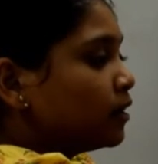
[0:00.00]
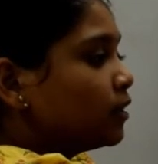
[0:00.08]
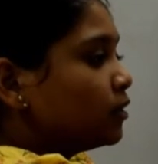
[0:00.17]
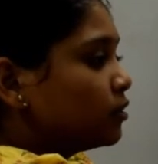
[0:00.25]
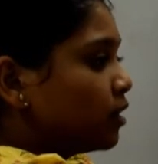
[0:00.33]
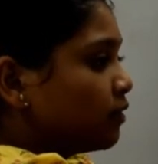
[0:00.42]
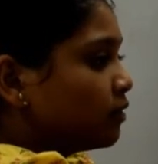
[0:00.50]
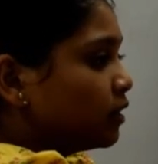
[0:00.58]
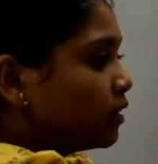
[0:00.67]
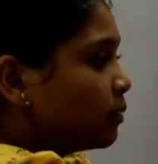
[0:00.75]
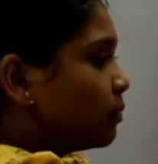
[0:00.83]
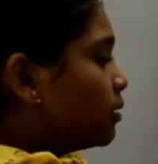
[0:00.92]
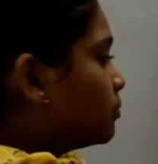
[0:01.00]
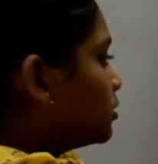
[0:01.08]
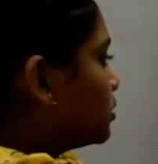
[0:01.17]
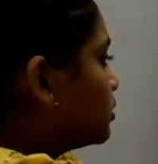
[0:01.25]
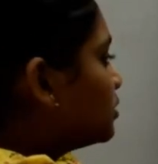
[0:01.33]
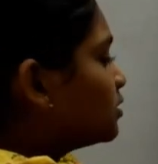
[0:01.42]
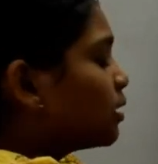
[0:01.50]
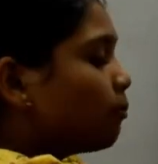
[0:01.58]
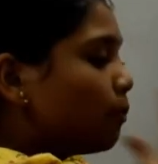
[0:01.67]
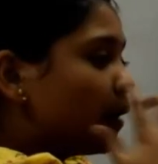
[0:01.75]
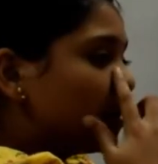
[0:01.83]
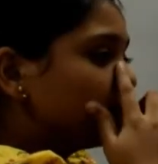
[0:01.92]
So everything epidermis is there.
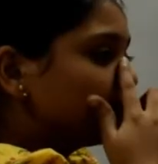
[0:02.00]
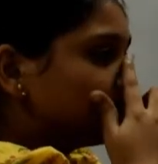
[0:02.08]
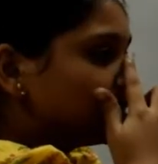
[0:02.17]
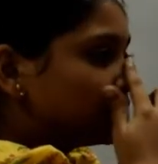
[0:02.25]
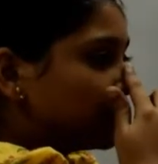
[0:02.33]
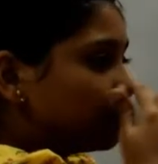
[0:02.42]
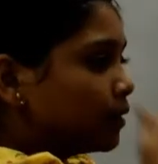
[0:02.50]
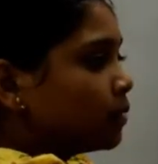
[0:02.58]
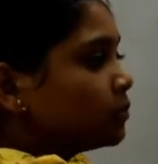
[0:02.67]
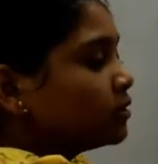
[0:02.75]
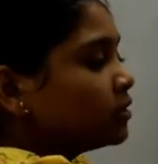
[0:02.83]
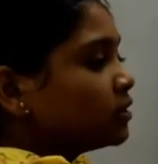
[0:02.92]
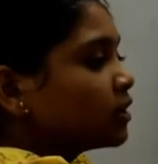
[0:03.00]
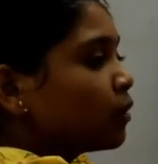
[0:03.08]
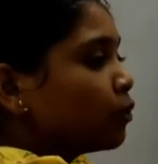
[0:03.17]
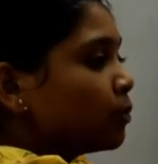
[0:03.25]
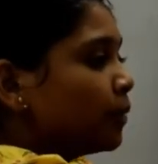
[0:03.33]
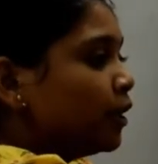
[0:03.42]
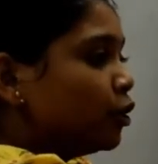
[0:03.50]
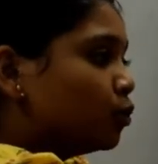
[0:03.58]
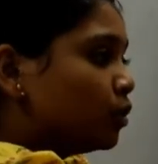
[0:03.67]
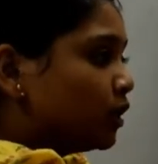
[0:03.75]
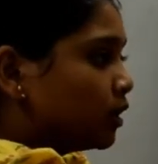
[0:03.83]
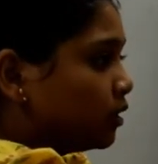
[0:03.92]
Some plants this epidermis is covered by
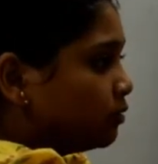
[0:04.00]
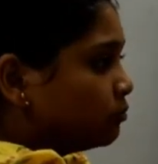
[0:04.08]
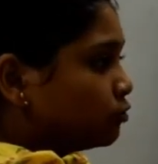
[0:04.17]
cuticle.